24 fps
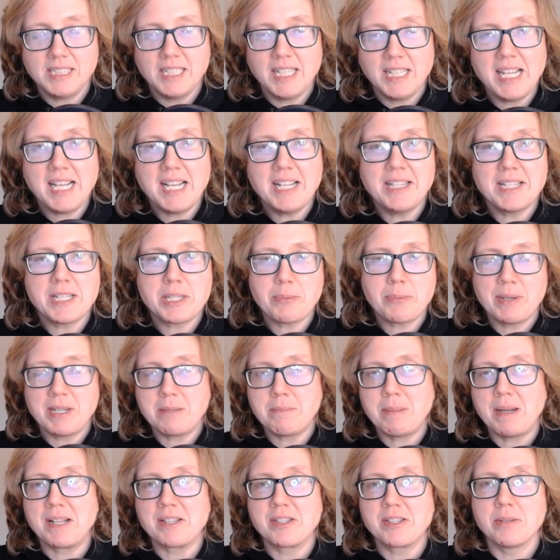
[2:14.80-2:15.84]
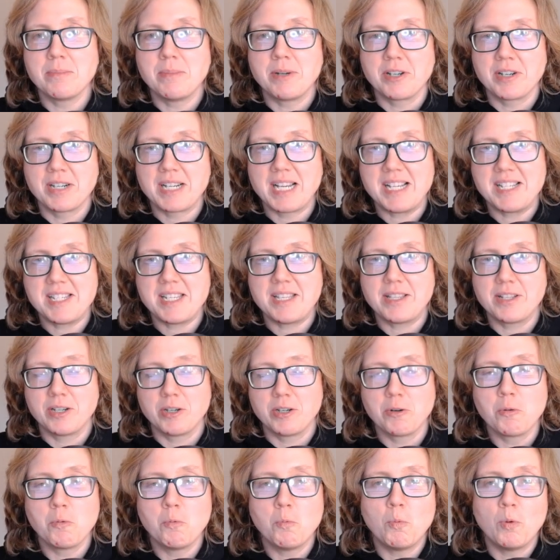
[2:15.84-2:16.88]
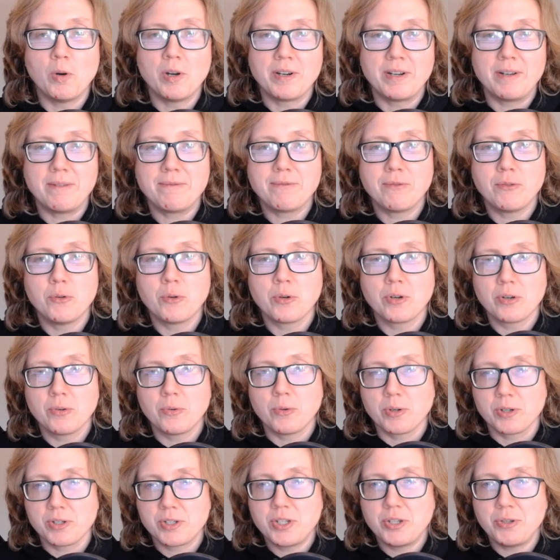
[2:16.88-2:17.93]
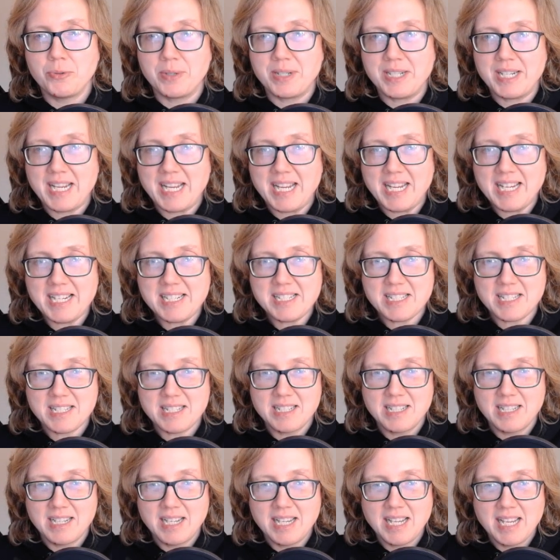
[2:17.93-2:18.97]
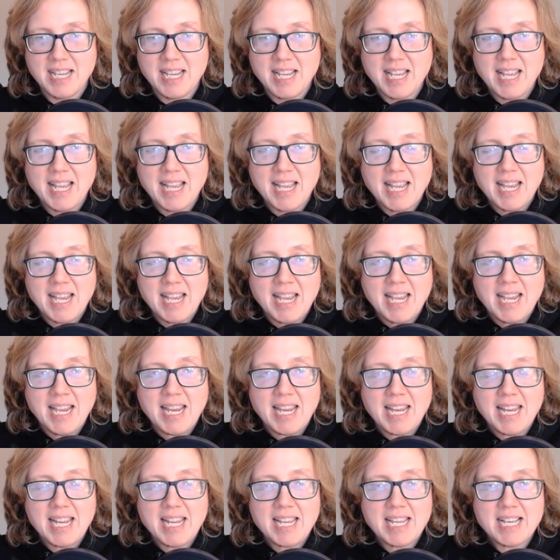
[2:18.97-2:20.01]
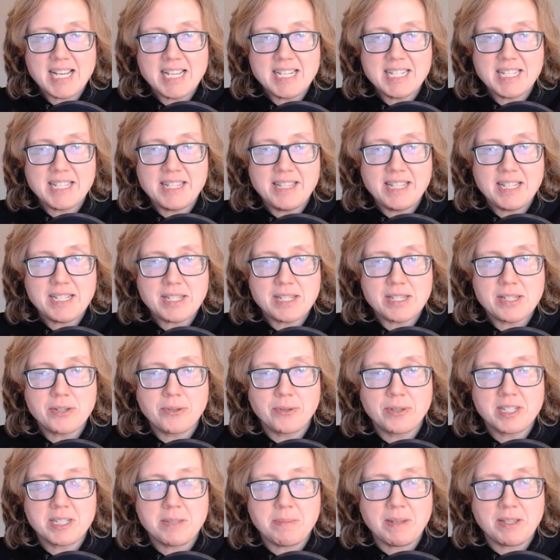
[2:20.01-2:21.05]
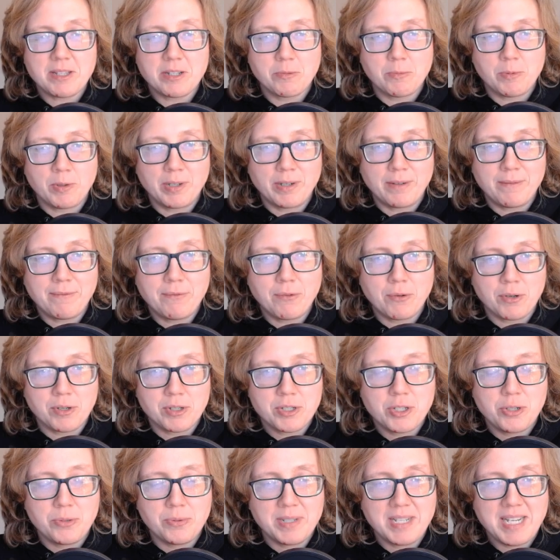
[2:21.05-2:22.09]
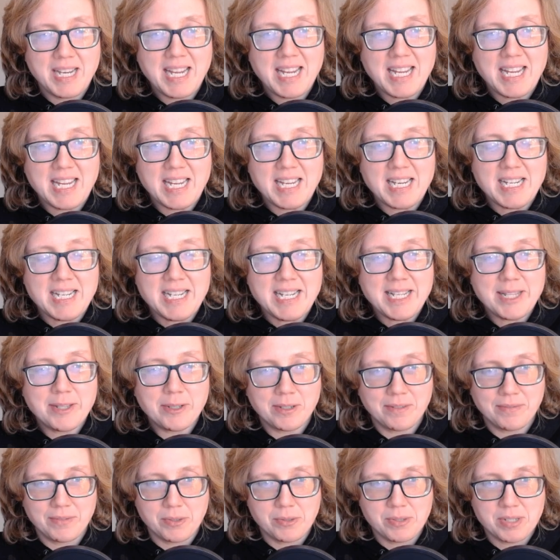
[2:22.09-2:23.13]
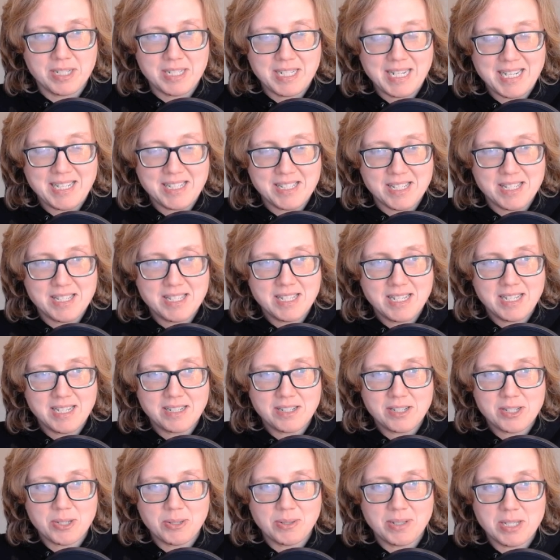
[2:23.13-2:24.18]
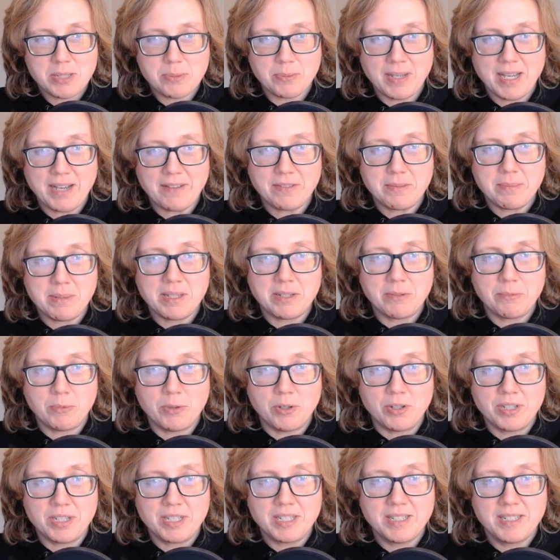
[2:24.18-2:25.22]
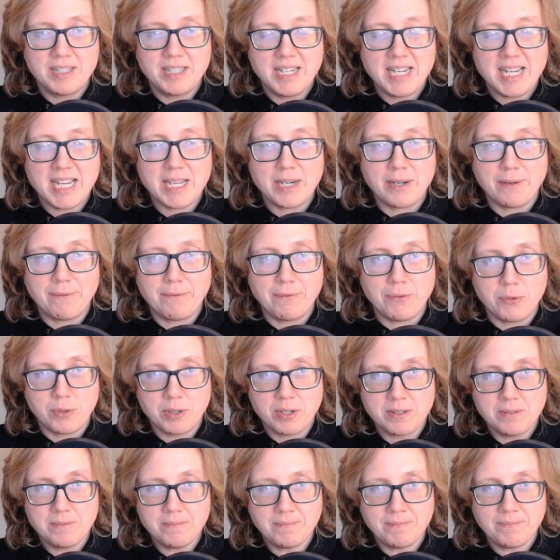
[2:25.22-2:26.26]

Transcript: And this we can pencil mark as either 1 and 4 or 2 and 8. And this is going to be either 1 and 4 or 2 and 8. Neither of those contains a 6, so this will have to be the 1 and a 4.